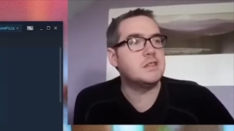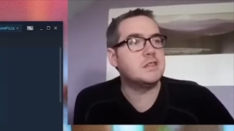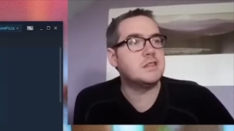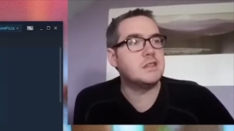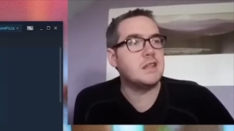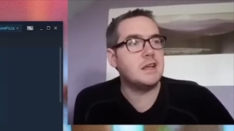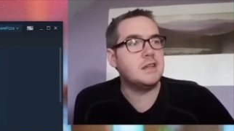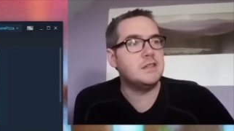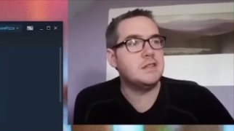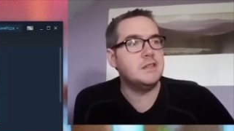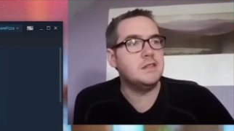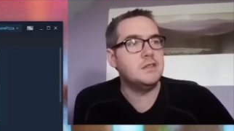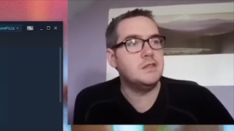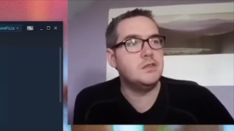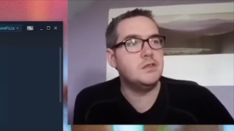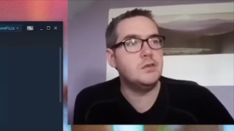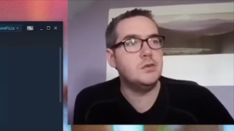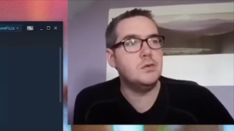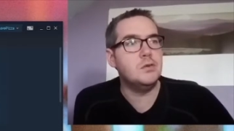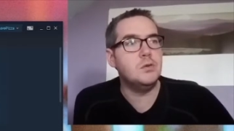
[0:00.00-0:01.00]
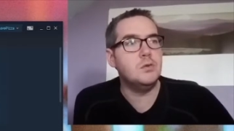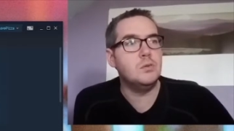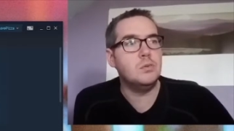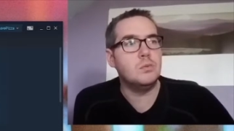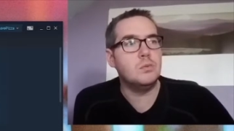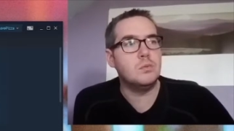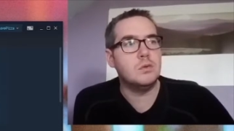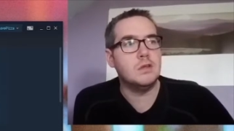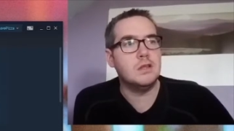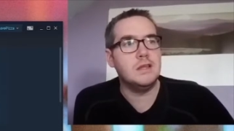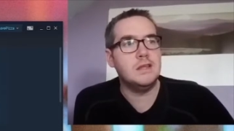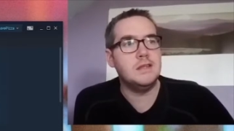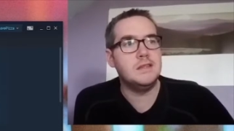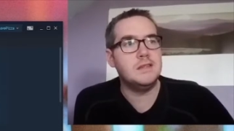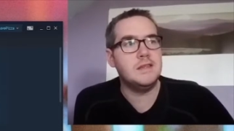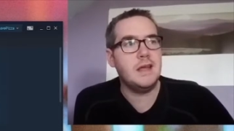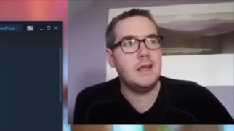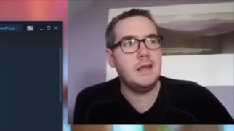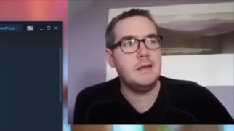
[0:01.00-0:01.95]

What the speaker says: selection to release date.